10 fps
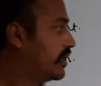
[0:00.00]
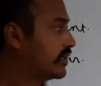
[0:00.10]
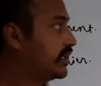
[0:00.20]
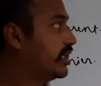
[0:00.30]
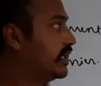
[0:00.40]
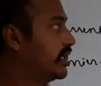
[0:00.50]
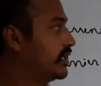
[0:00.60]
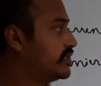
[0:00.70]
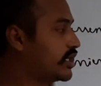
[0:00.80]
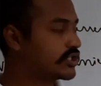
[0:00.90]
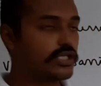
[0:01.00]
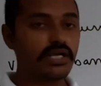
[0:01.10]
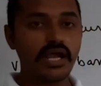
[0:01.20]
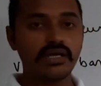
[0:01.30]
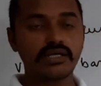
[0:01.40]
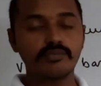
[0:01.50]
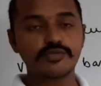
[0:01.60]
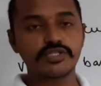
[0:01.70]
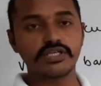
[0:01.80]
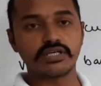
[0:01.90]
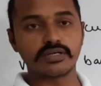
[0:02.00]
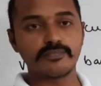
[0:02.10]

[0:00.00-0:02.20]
the junction and comes here.